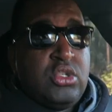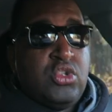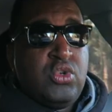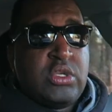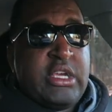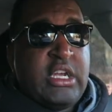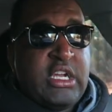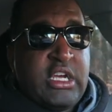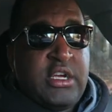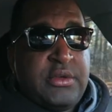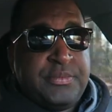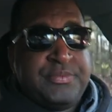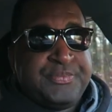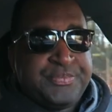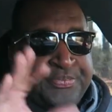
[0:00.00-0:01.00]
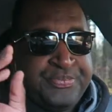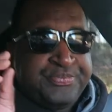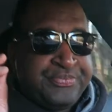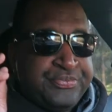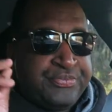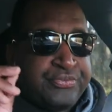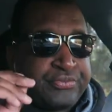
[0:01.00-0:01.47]
you can um,
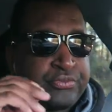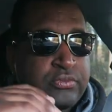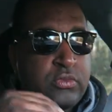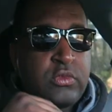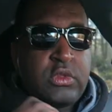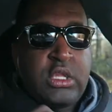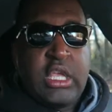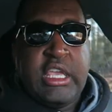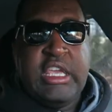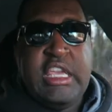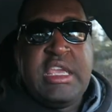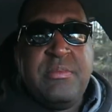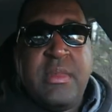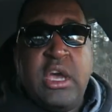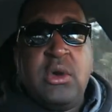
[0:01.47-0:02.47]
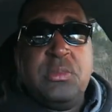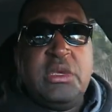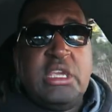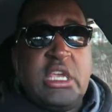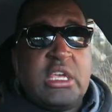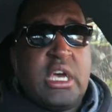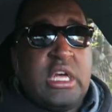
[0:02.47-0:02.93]
email
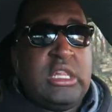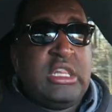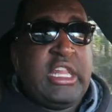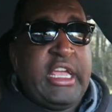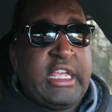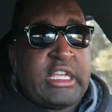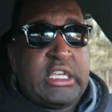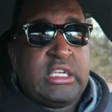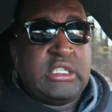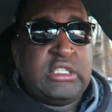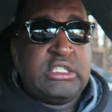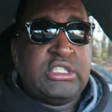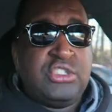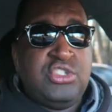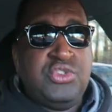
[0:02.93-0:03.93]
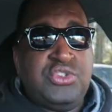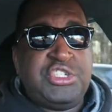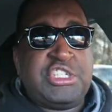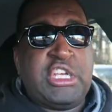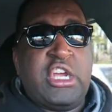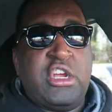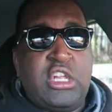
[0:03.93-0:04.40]
me a link. You
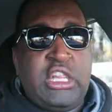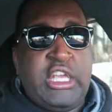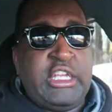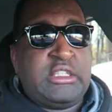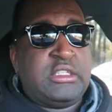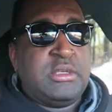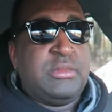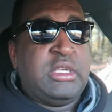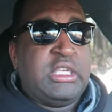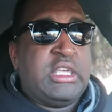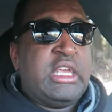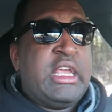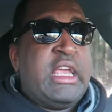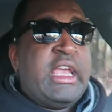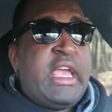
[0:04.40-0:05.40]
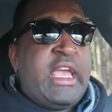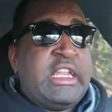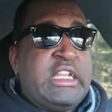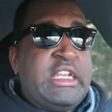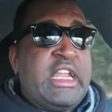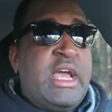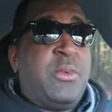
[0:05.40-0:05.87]
share a link to me,
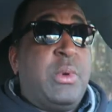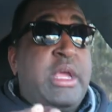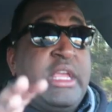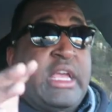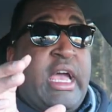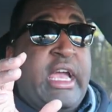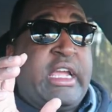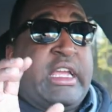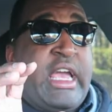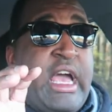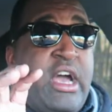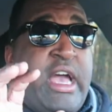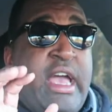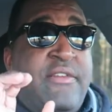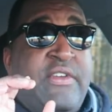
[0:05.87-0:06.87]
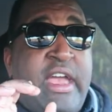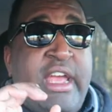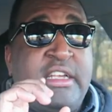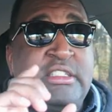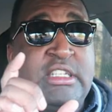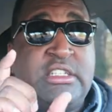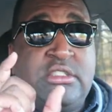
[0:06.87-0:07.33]
and in that way I can, I'll have
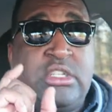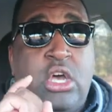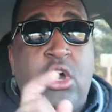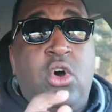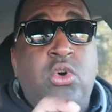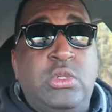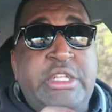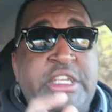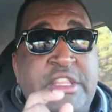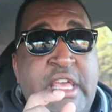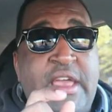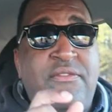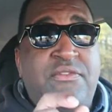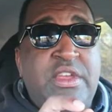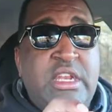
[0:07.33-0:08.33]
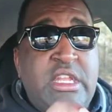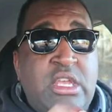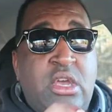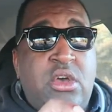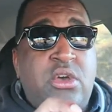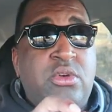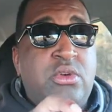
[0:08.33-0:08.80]
access to only that
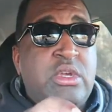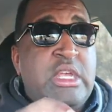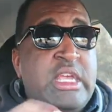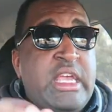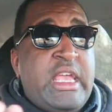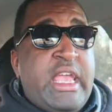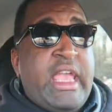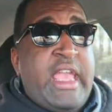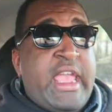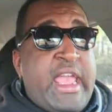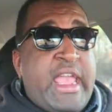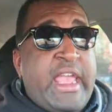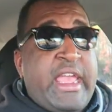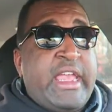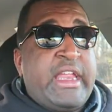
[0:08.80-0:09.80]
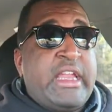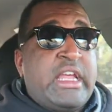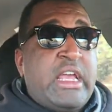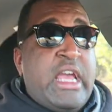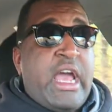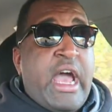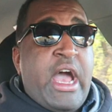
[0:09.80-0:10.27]
video
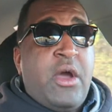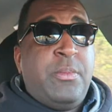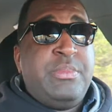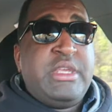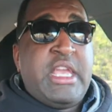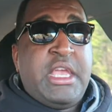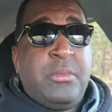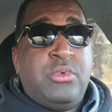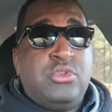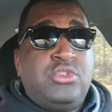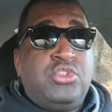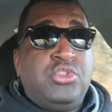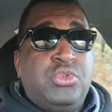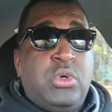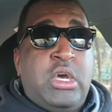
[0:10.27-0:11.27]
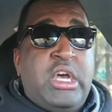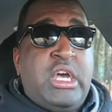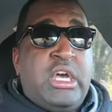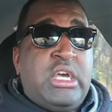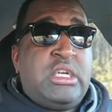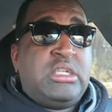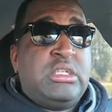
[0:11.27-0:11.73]
and I'll be able to
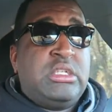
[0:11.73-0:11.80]
uh,